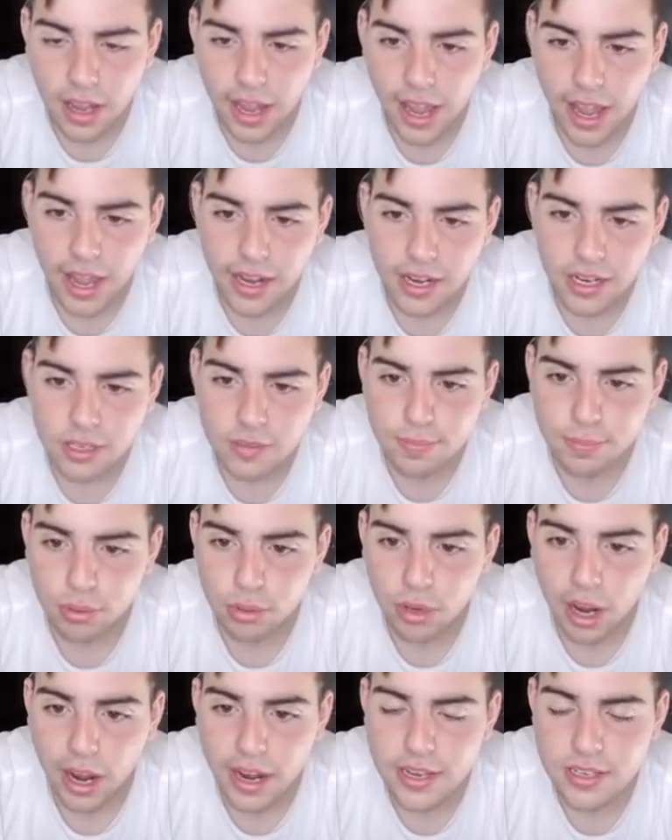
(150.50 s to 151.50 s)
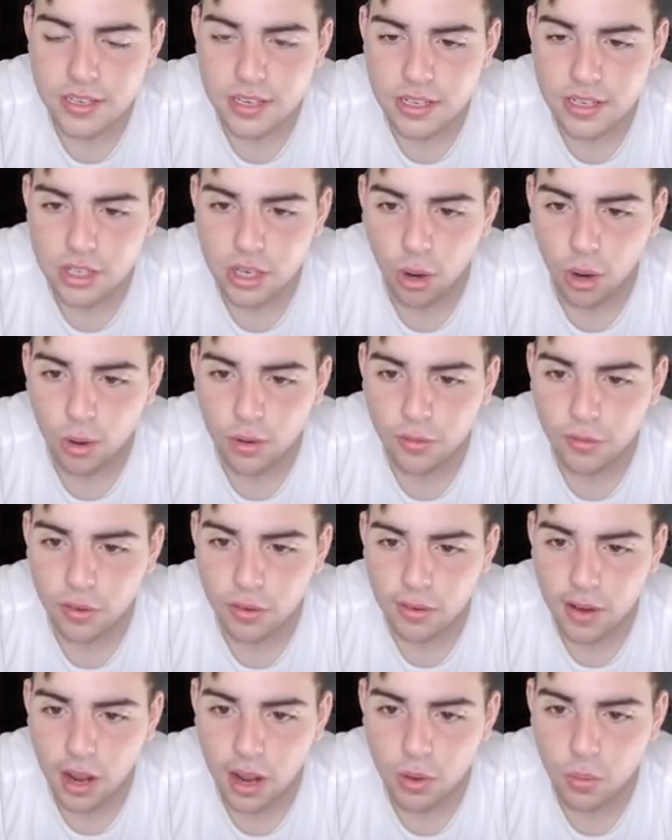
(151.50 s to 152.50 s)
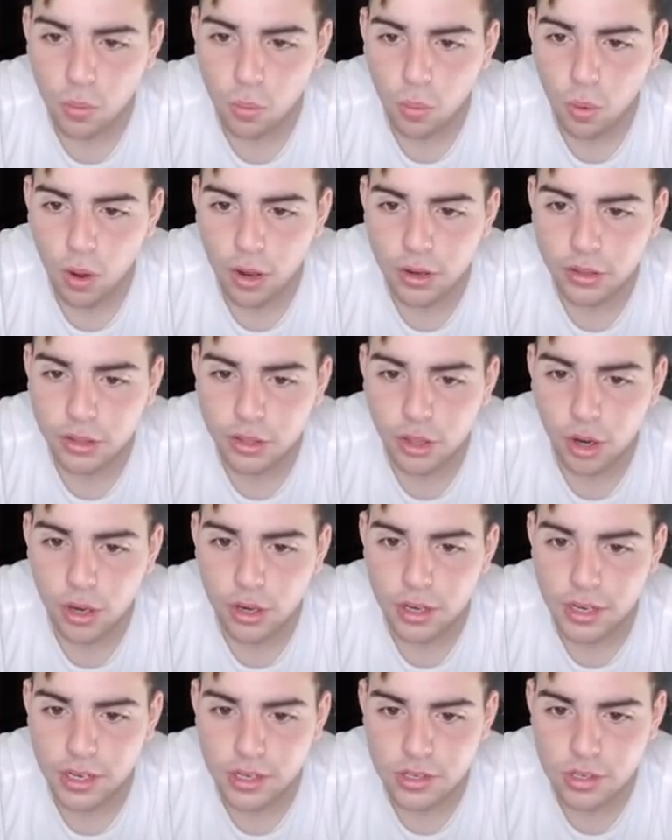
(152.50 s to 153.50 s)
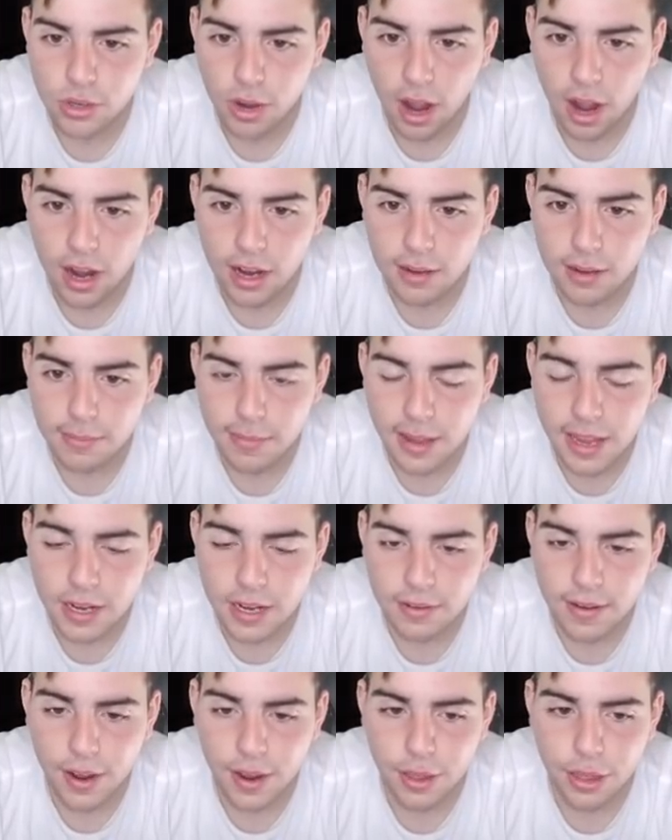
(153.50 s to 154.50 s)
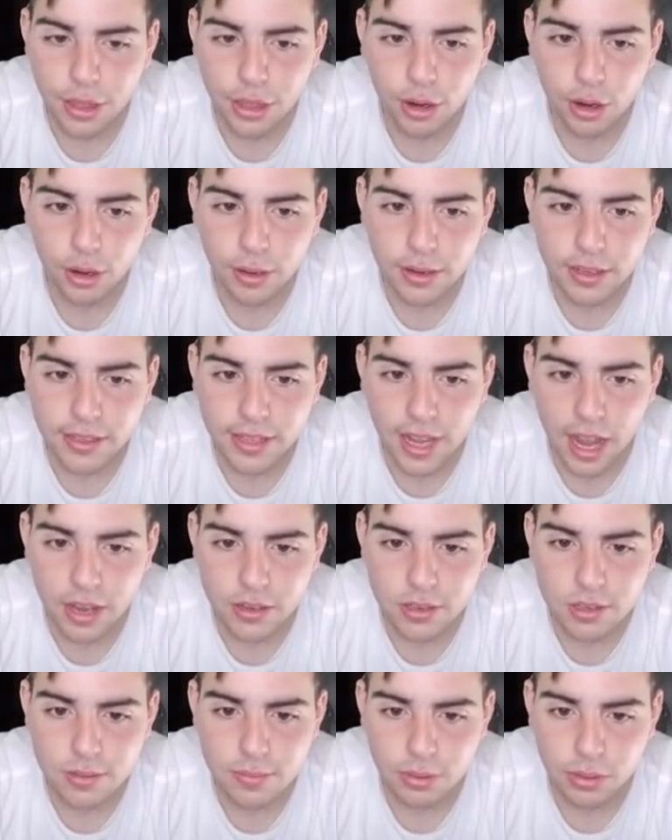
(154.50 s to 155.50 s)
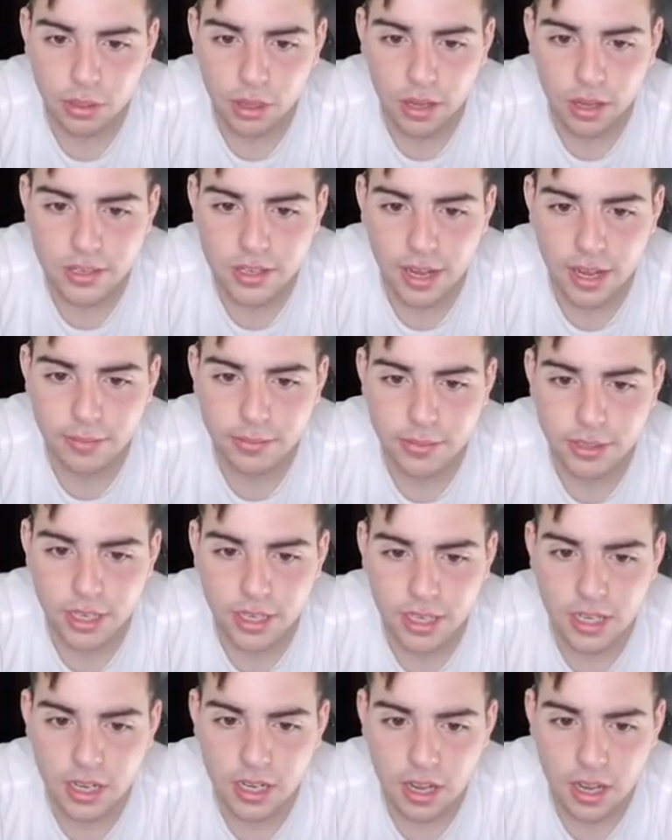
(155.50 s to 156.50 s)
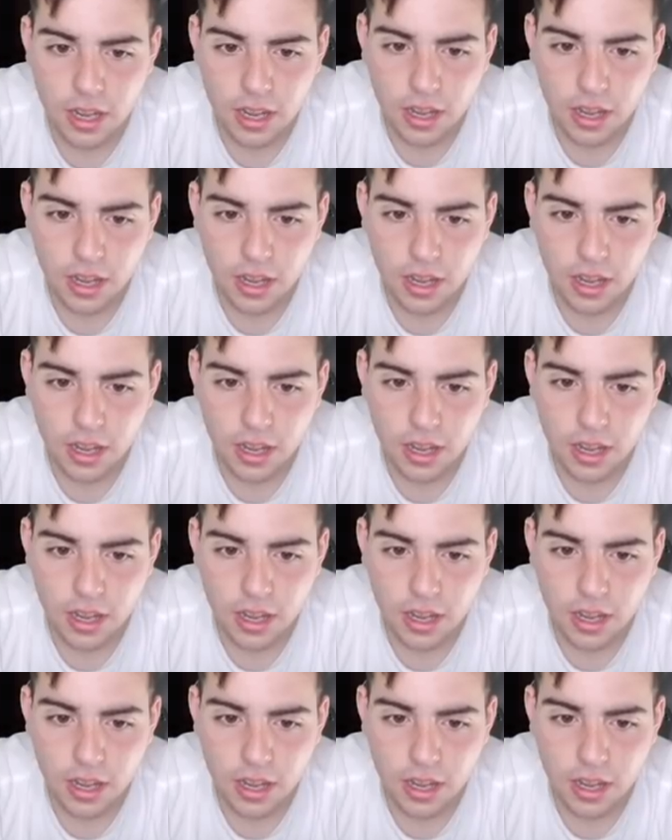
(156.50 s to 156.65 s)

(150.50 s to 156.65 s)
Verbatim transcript: and his price is going for around one thirty. So, I'm going to make around thirty thousand dollars plus M T.